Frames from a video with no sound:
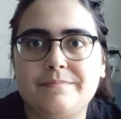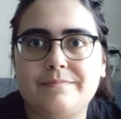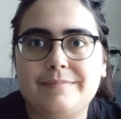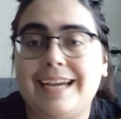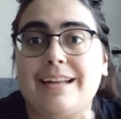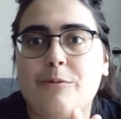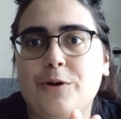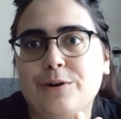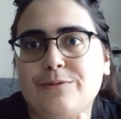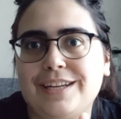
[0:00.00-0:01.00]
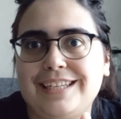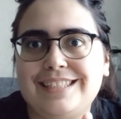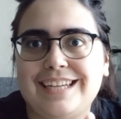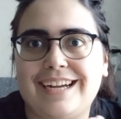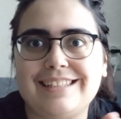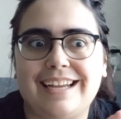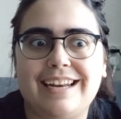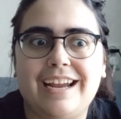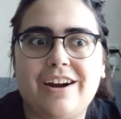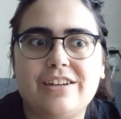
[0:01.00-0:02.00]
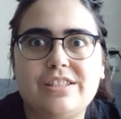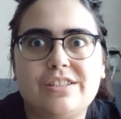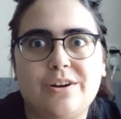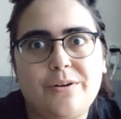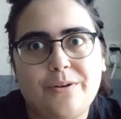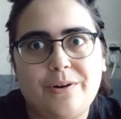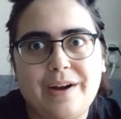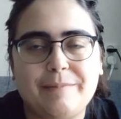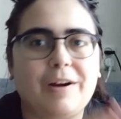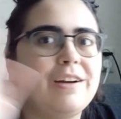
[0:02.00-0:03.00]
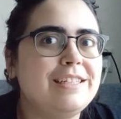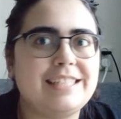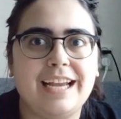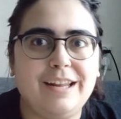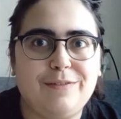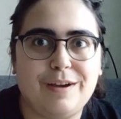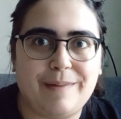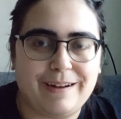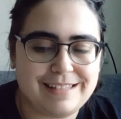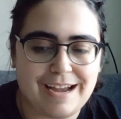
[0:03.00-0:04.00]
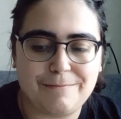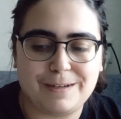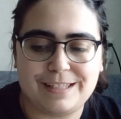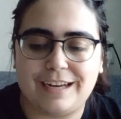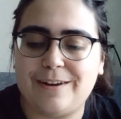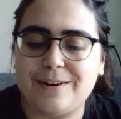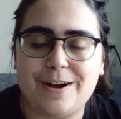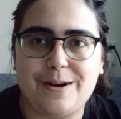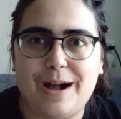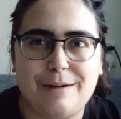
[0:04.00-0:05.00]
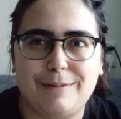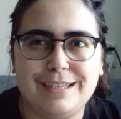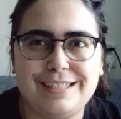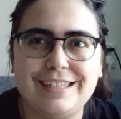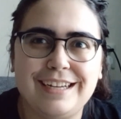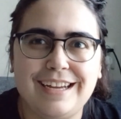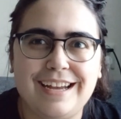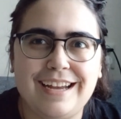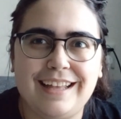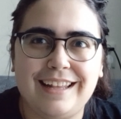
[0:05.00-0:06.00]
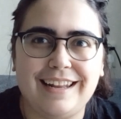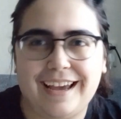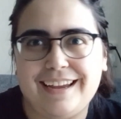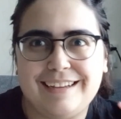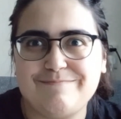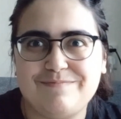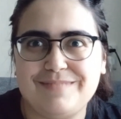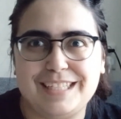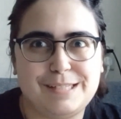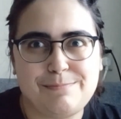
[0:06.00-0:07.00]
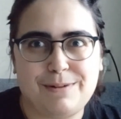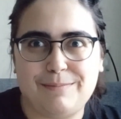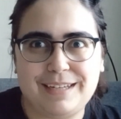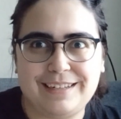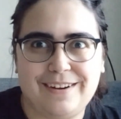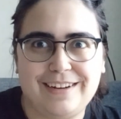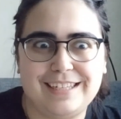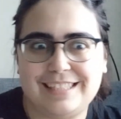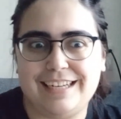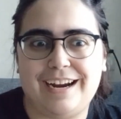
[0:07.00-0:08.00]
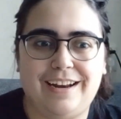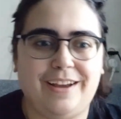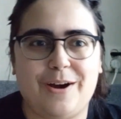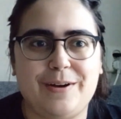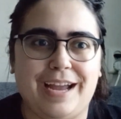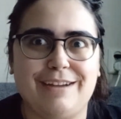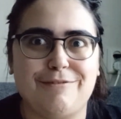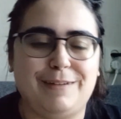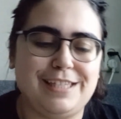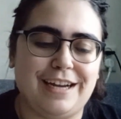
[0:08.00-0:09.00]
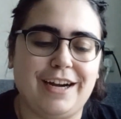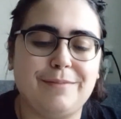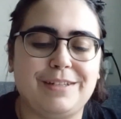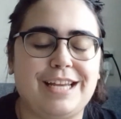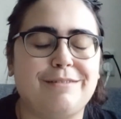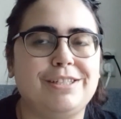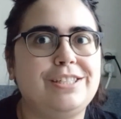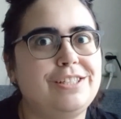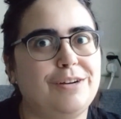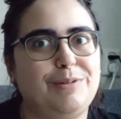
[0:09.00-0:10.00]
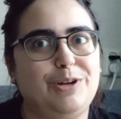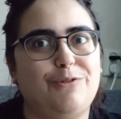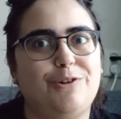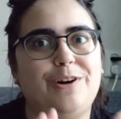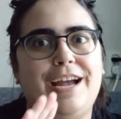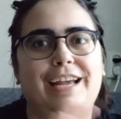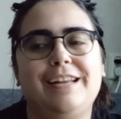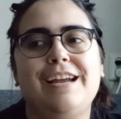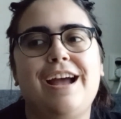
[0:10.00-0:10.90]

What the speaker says: that weren't released yet, and they are so cool. I'm not going to say anything about them because I don't know how much like is public knowledge and they're like okay with me sharing, but they were so beautiful, and